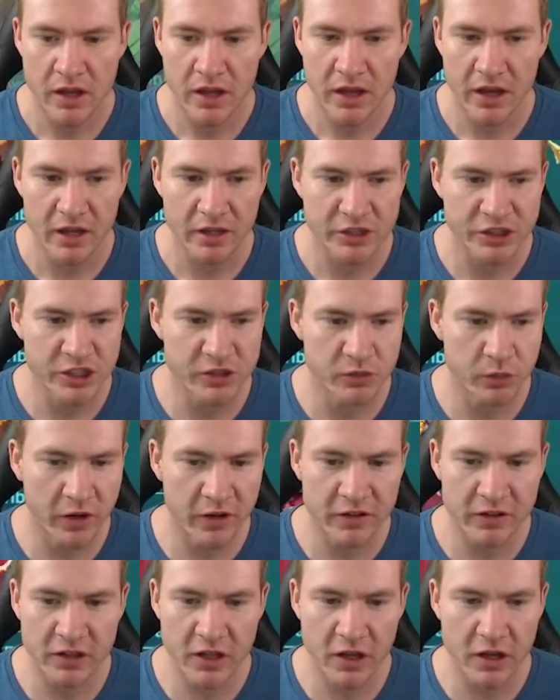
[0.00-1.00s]
Uh, she's one
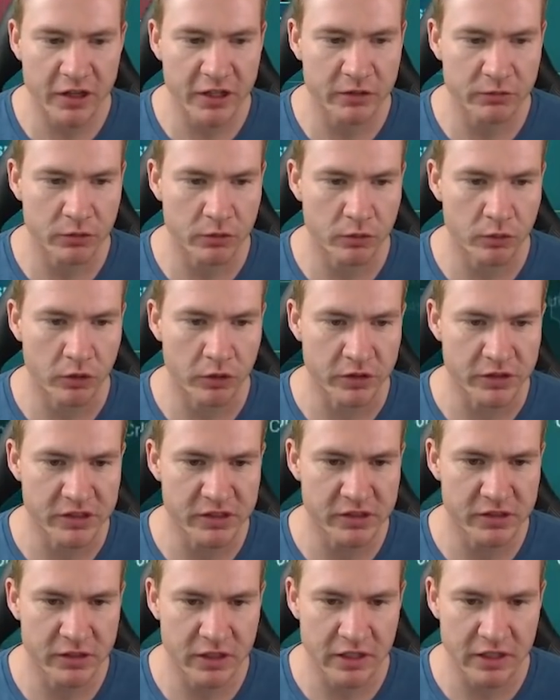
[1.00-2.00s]
of the login
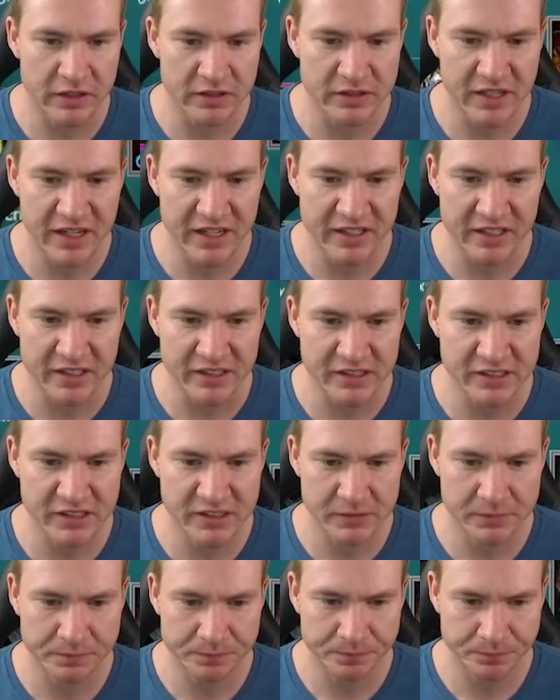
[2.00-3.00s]
rewards, uh,
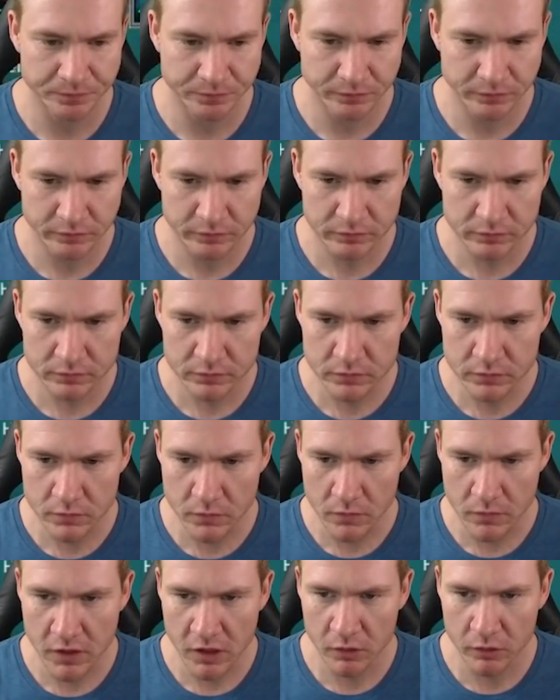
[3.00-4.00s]
Tanix.
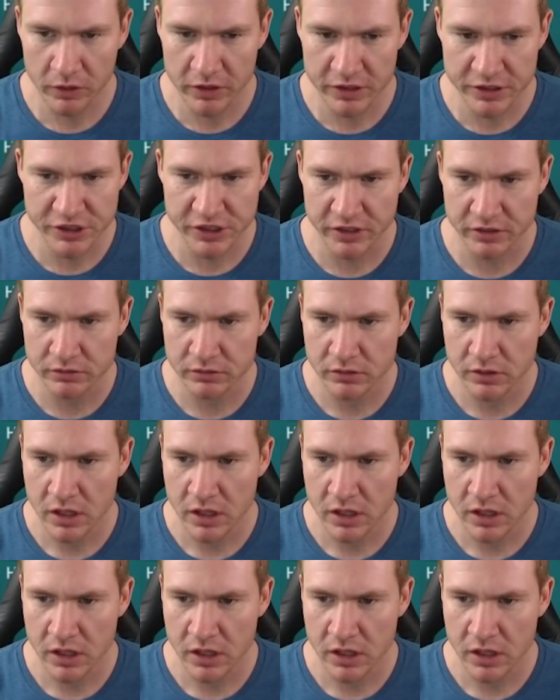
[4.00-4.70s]
Where is she?